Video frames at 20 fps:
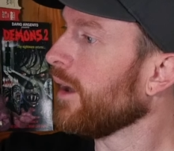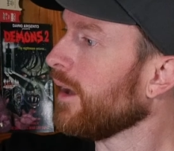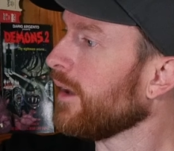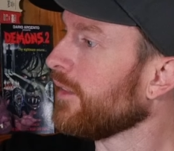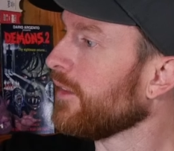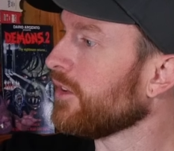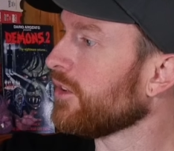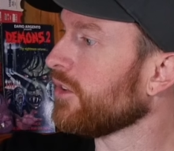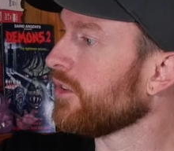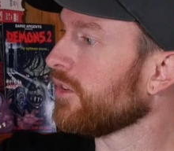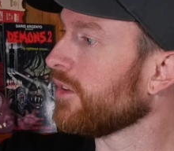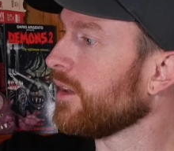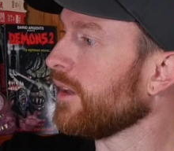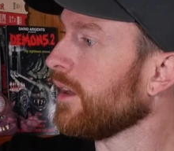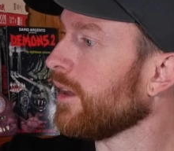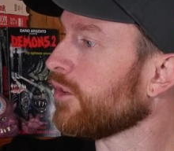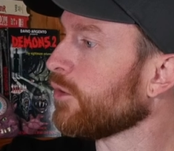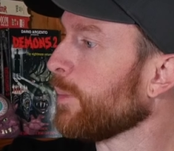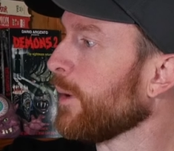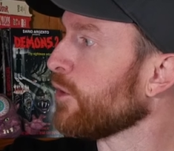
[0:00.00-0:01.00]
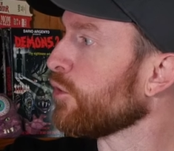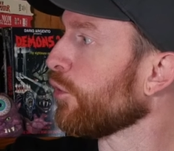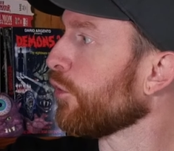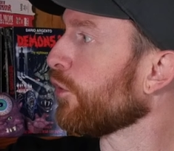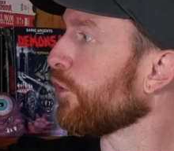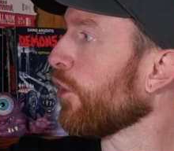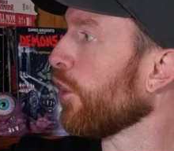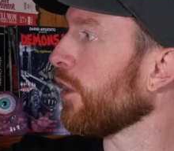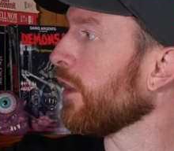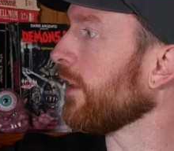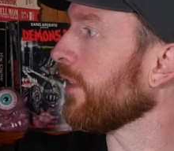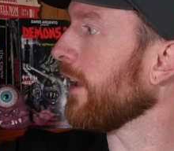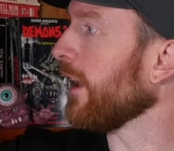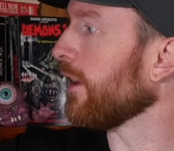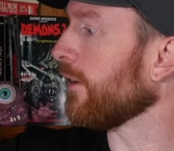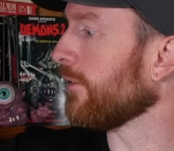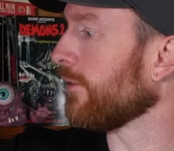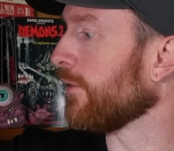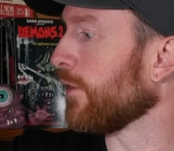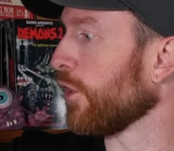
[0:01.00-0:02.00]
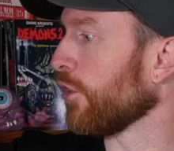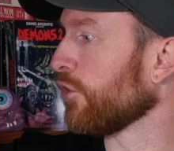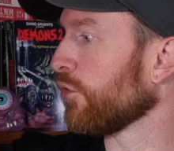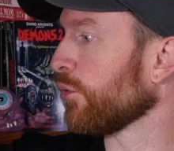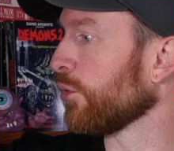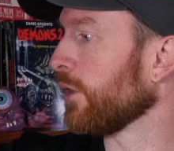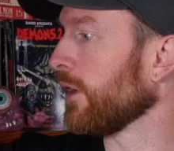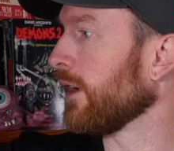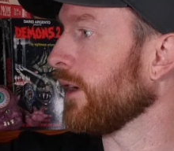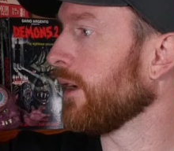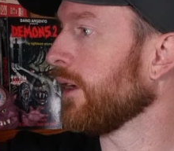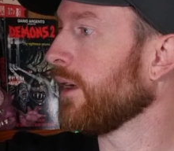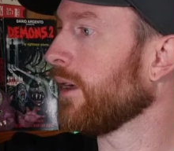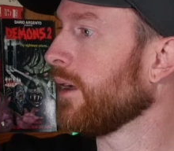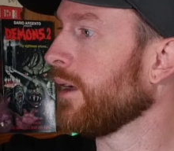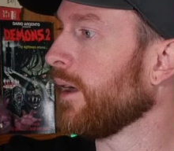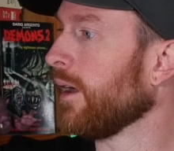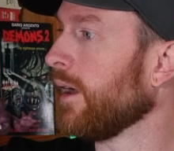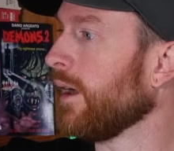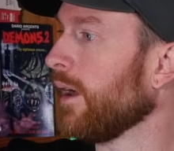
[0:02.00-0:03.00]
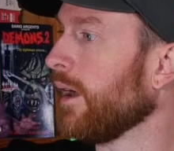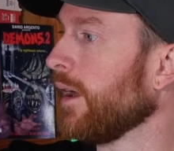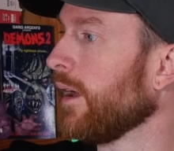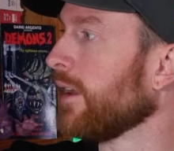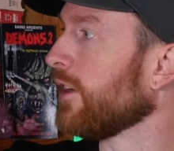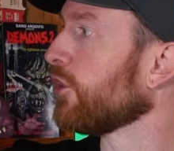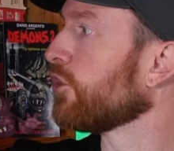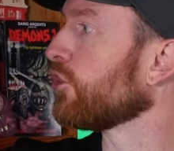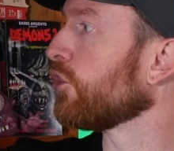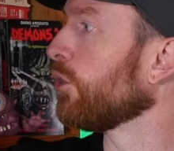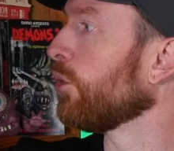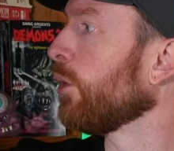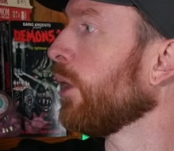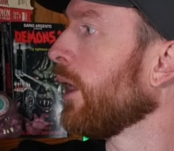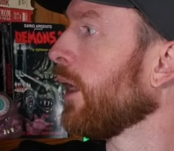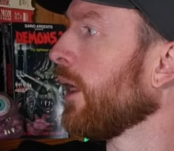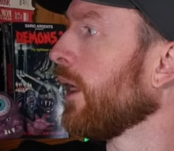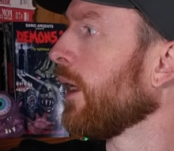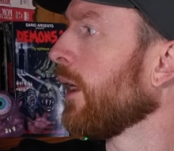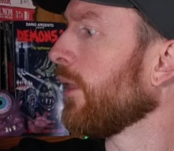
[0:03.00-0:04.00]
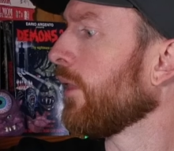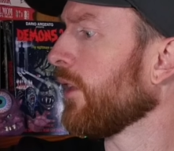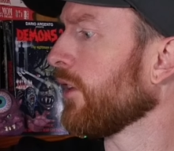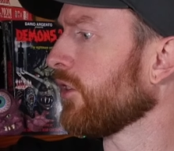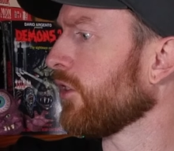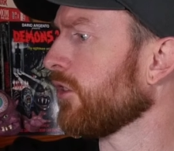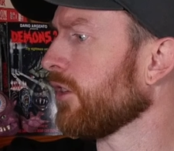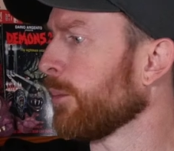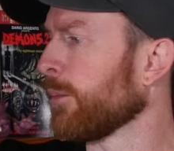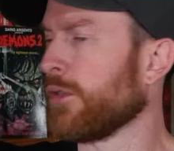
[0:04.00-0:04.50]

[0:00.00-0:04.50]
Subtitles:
This is the special 30th anniversary issue. This is number